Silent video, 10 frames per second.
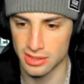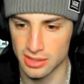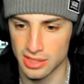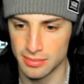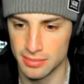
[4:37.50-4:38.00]

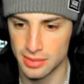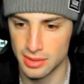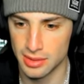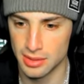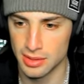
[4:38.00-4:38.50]
Gleam
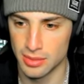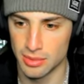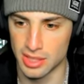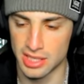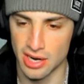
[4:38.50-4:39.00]

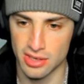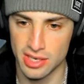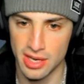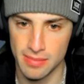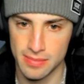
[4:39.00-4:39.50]
with a Tera
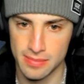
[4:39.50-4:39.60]
type,